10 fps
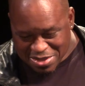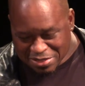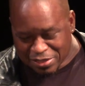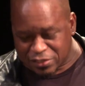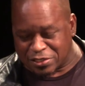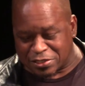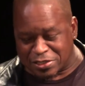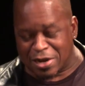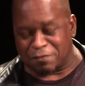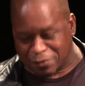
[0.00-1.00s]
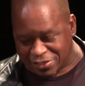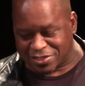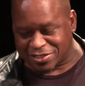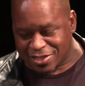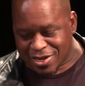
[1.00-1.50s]
these
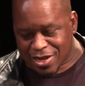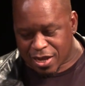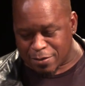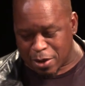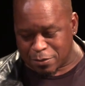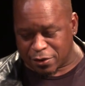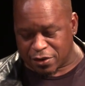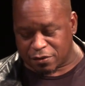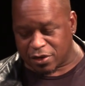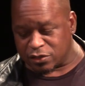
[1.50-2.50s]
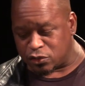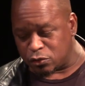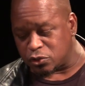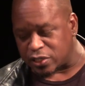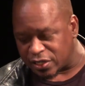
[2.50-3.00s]
discoveries about mirror neurons
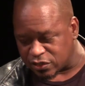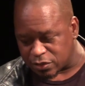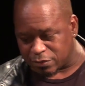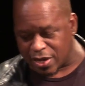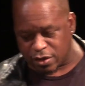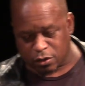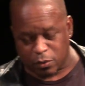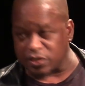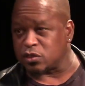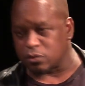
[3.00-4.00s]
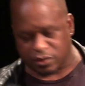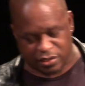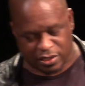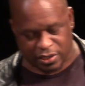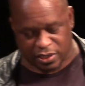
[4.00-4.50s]
do shine some light on why
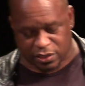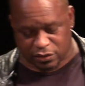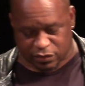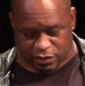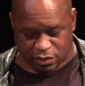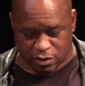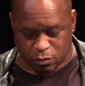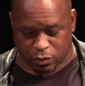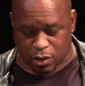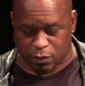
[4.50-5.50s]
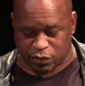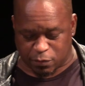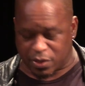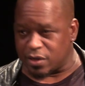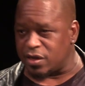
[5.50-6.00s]
storytelling is and will always
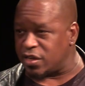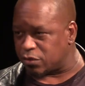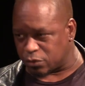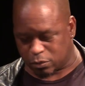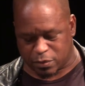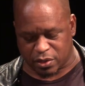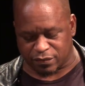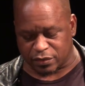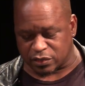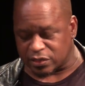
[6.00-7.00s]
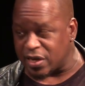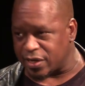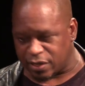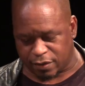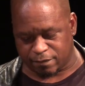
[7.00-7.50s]
be an integral part of our
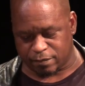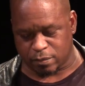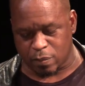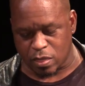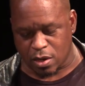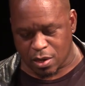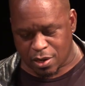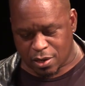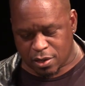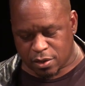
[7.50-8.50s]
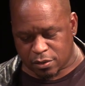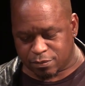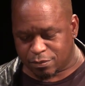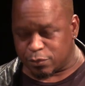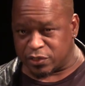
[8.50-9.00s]
society.
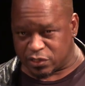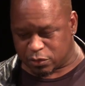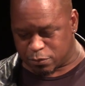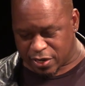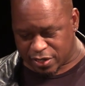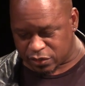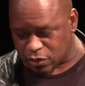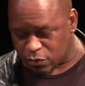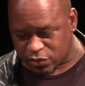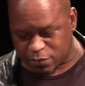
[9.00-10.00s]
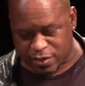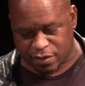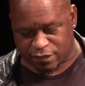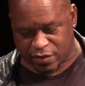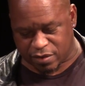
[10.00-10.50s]
Princess Bride has always been a
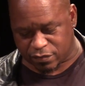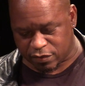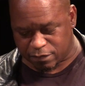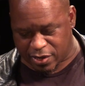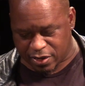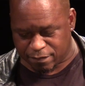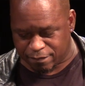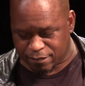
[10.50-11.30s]
favorite of mine